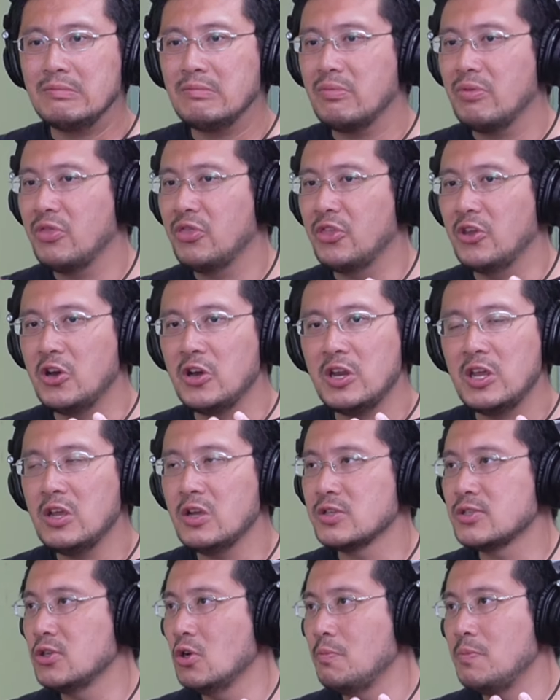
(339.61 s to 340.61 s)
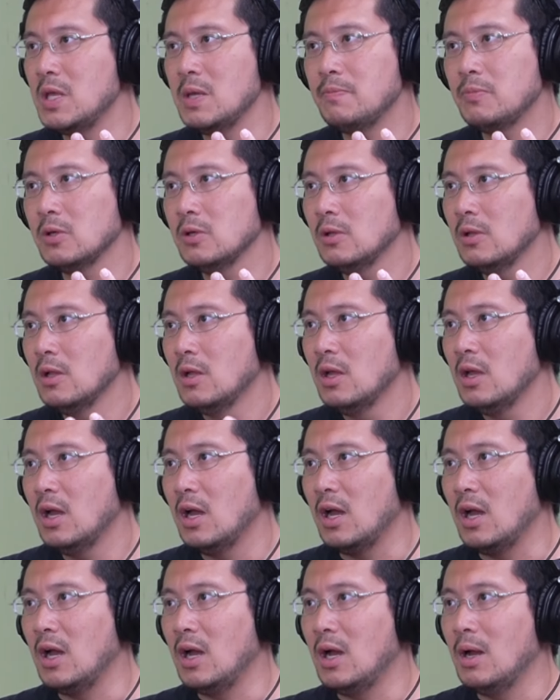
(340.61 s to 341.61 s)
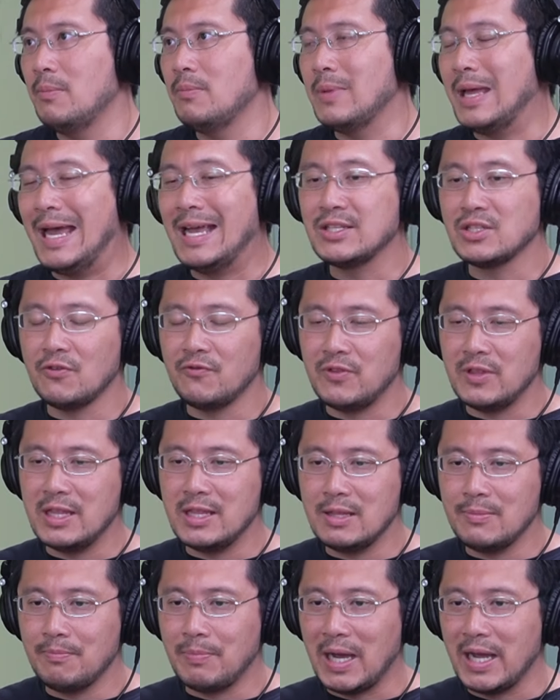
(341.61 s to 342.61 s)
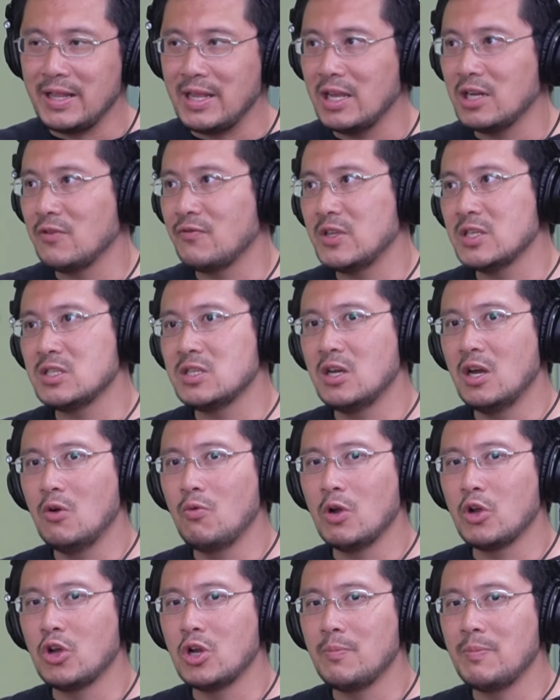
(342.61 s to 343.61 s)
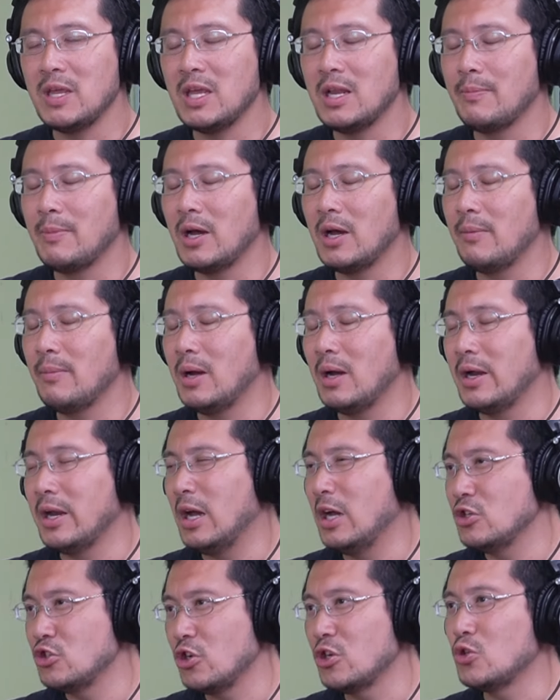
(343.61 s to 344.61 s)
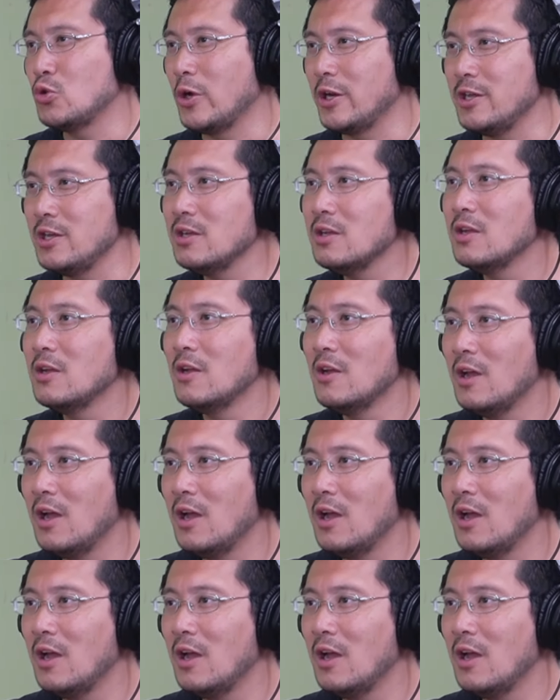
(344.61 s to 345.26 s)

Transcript: 30 or so people. Um, as of by the end of this year, we're going to be at about, about 120.